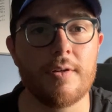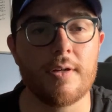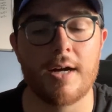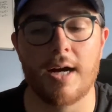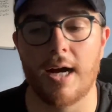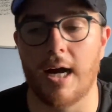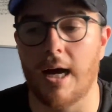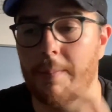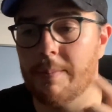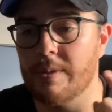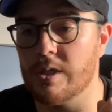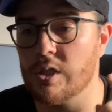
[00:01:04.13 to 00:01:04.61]

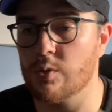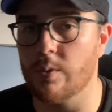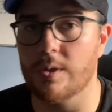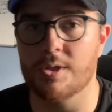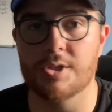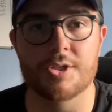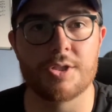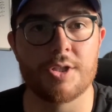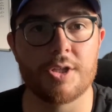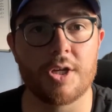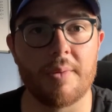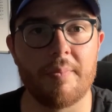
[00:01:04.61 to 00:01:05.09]
I'm gonna switch
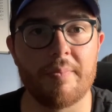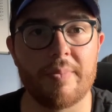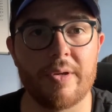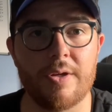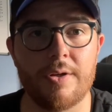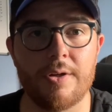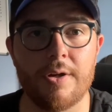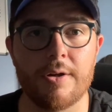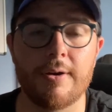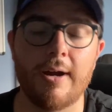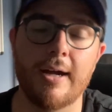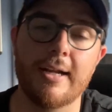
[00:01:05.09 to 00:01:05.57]
to the
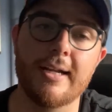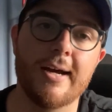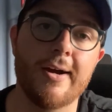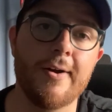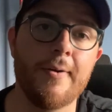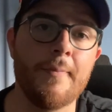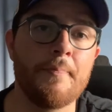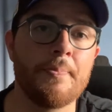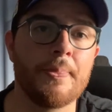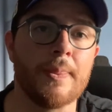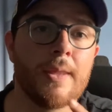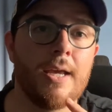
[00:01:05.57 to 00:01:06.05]
computer right now.
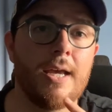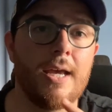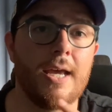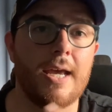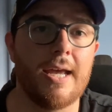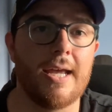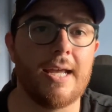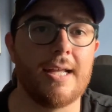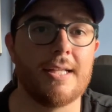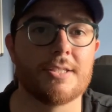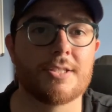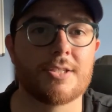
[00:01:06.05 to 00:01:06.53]

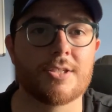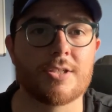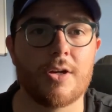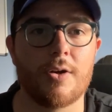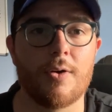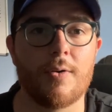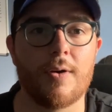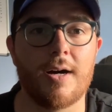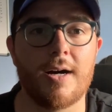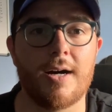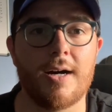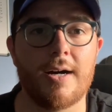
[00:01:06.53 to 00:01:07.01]
And so,
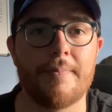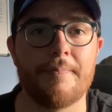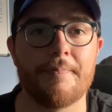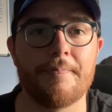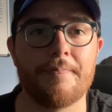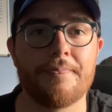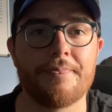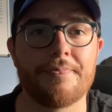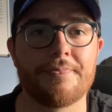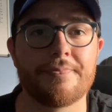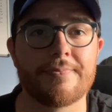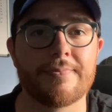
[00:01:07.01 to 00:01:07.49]

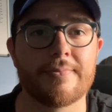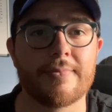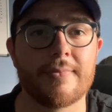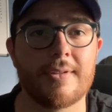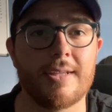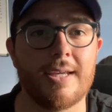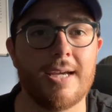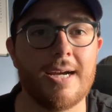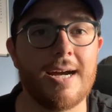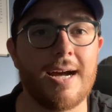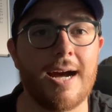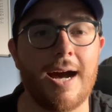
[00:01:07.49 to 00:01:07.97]

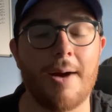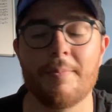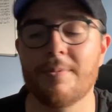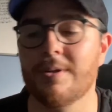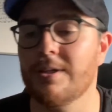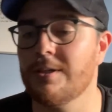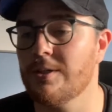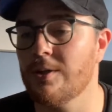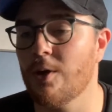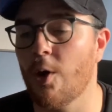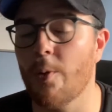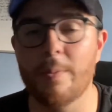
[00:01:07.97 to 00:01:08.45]
yeah,
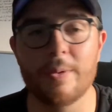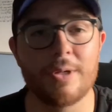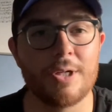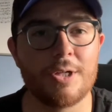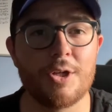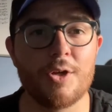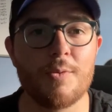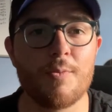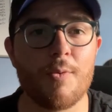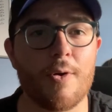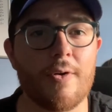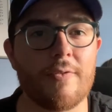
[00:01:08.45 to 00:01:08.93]
I'm hoping to
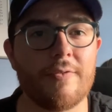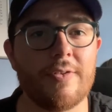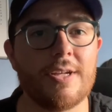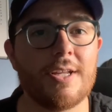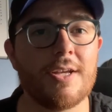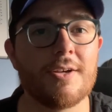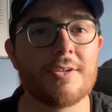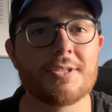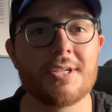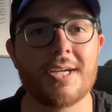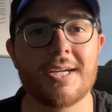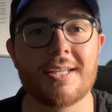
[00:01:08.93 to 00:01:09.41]
do more
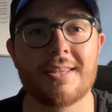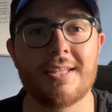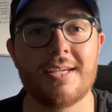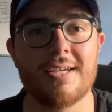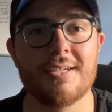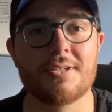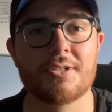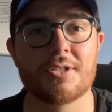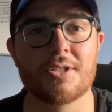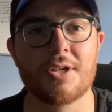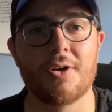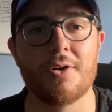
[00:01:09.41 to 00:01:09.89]
videos like this.
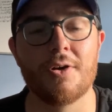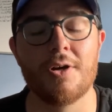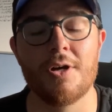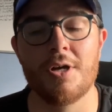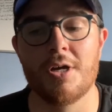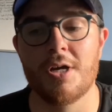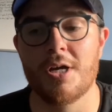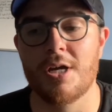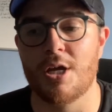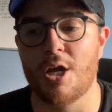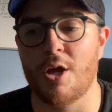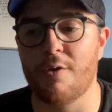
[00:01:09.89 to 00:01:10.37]
So
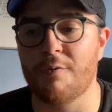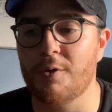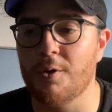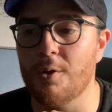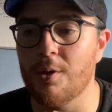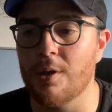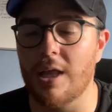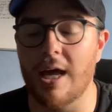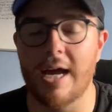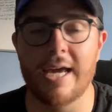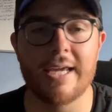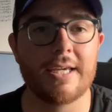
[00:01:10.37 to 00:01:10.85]
if you
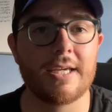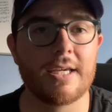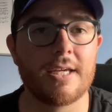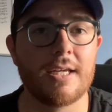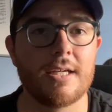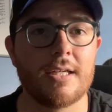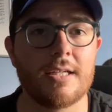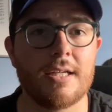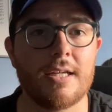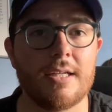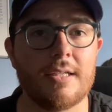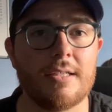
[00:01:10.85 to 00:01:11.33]
like
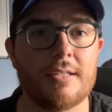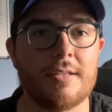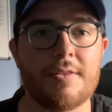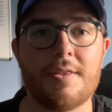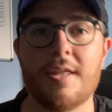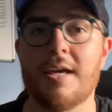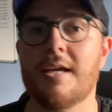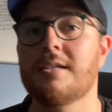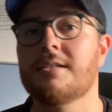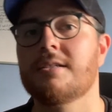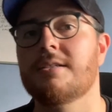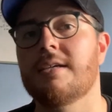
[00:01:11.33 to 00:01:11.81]

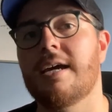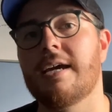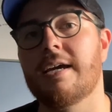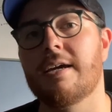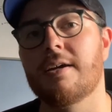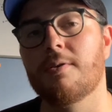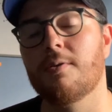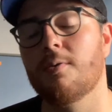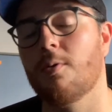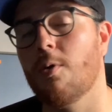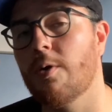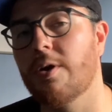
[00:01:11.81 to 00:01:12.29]
things like
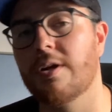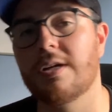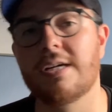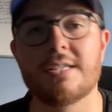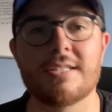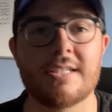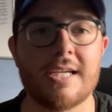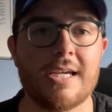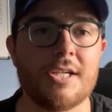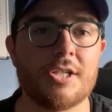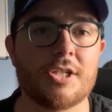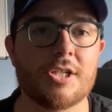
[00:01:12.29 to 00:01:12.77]

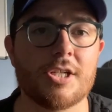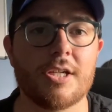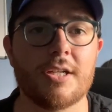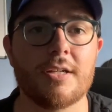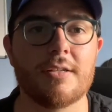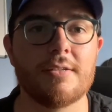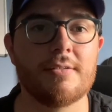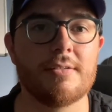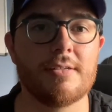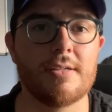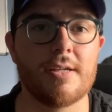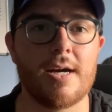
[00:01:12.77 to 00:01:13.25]
organization,
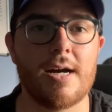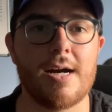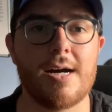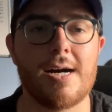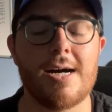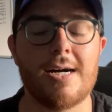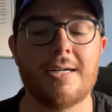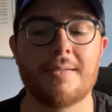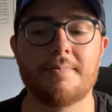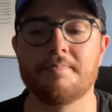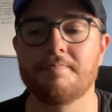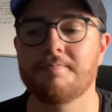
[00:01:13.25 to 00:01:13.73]

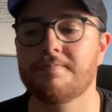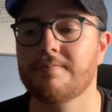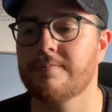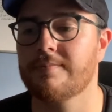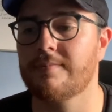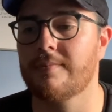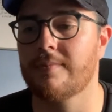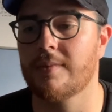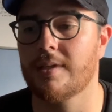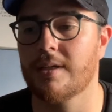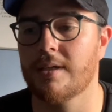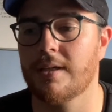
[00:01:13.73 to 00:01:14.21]

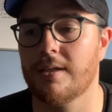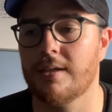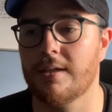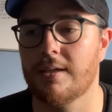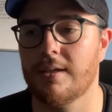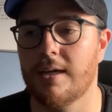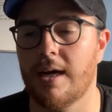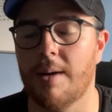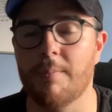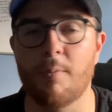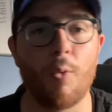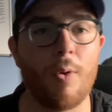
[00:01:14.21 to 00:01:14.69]

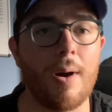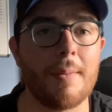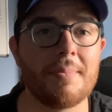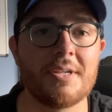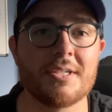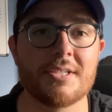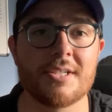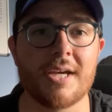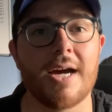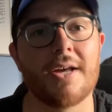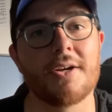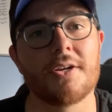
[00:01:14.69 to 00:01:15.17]
I'm a web
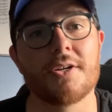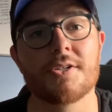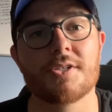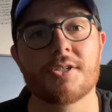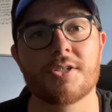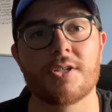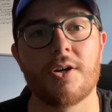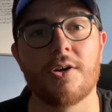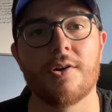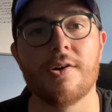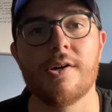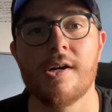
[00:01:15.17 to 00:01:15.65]
designer,
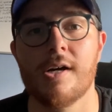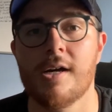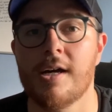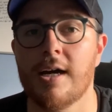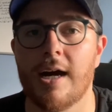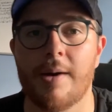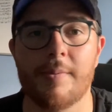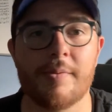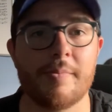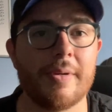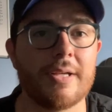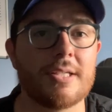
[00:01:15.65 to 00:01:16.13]
so I'm
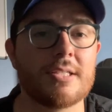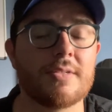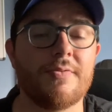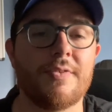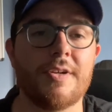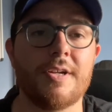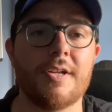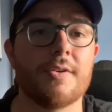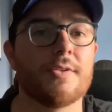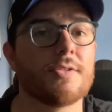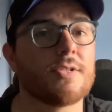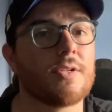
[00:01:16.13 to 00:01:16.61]
gonna make some
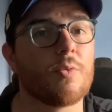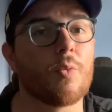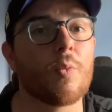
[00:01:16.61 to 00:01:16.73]
videos on